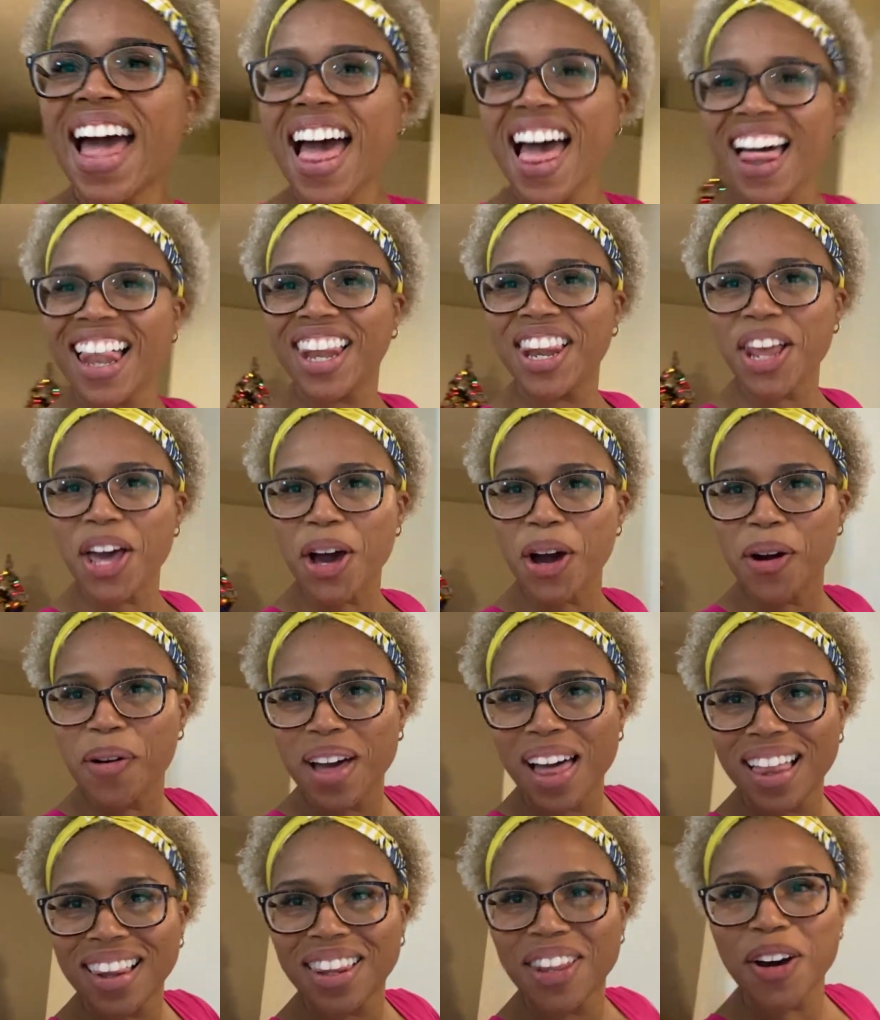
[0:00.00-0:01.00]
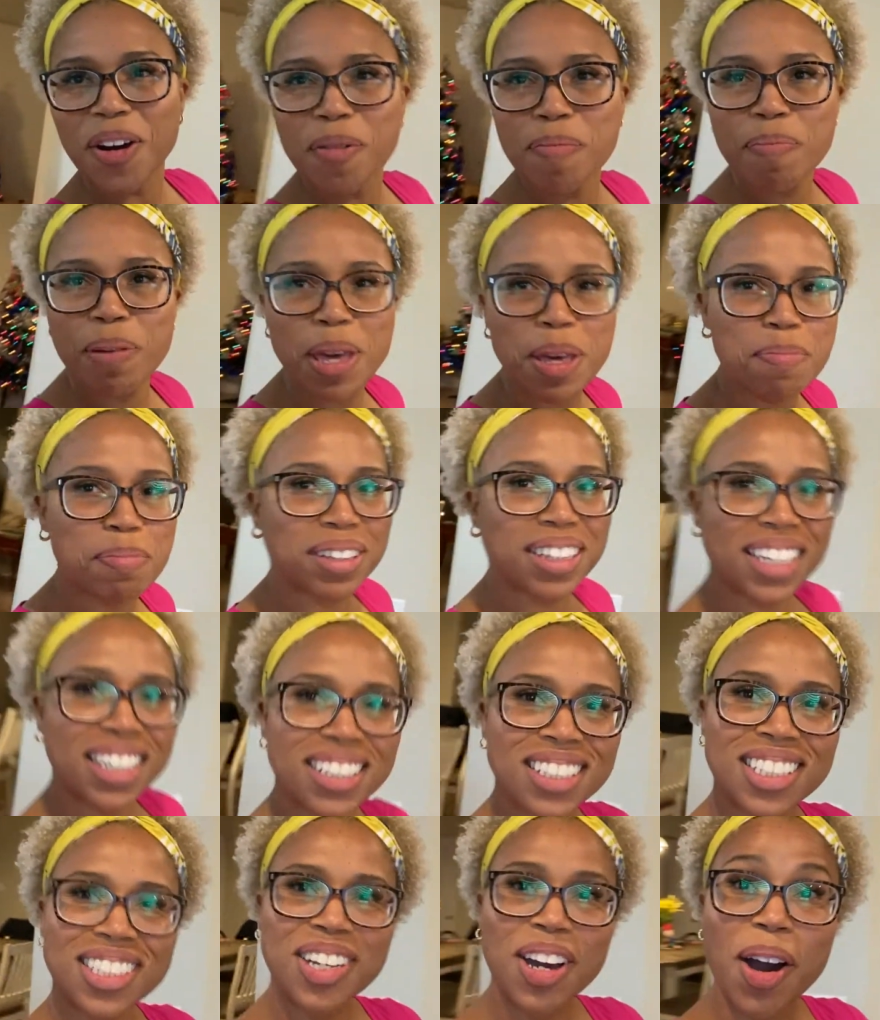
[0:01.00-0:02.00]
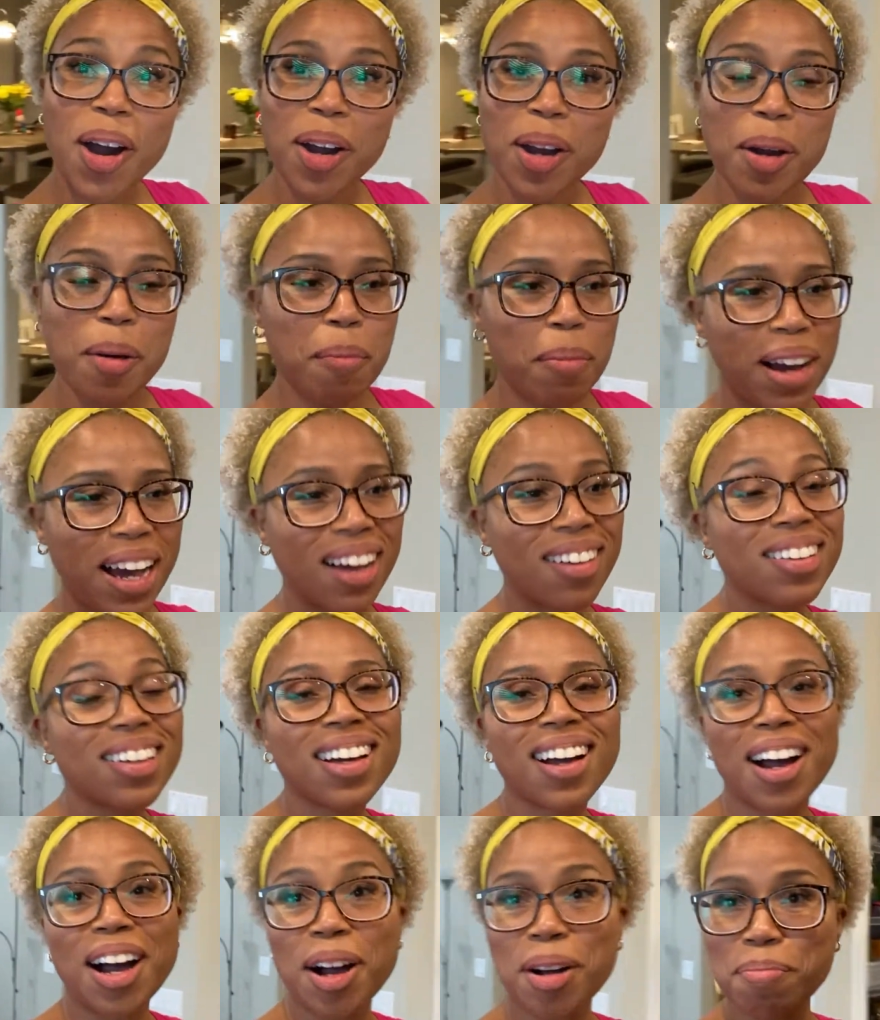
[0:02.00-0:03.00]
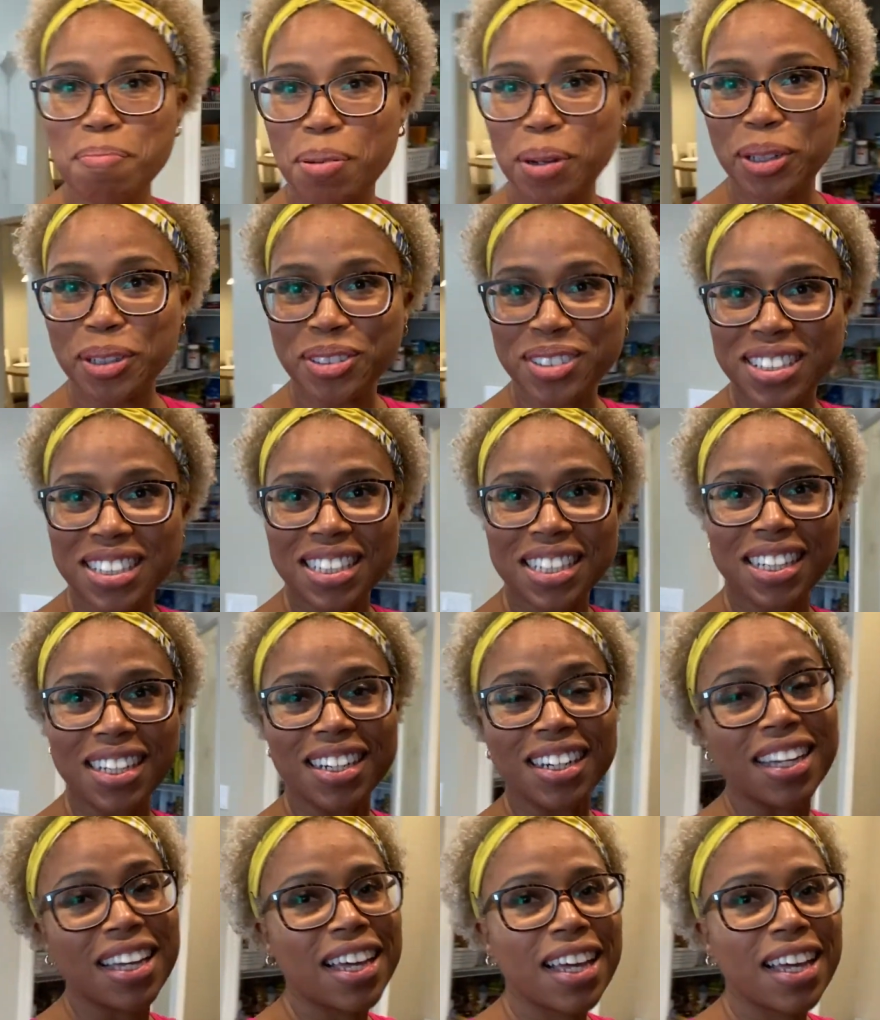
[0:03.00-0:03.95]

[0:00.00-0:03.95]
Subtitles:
Hello people. Let's talk about composting.